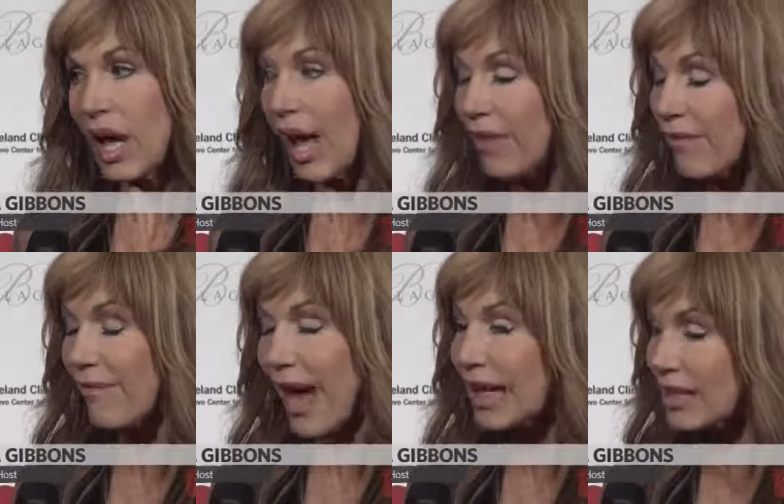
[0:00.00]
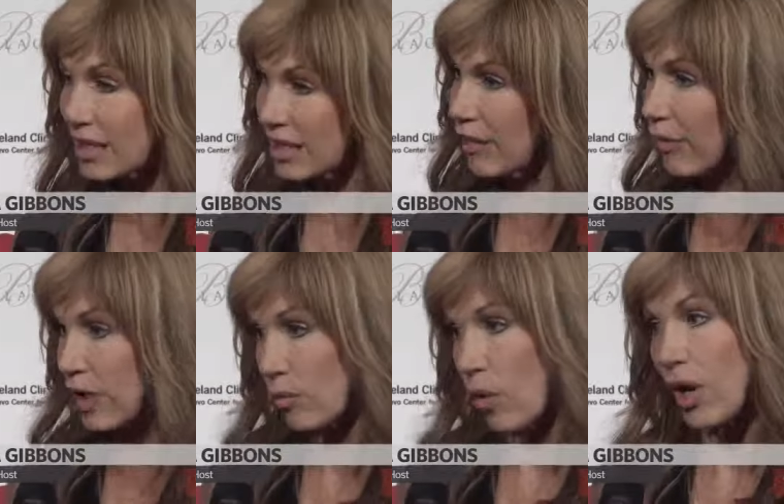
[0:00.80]
And the fact that
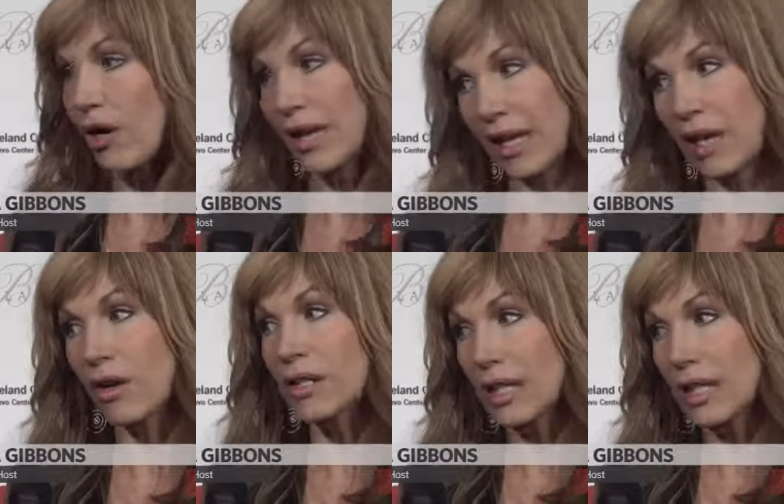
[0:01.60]
Siegfried and Roy are here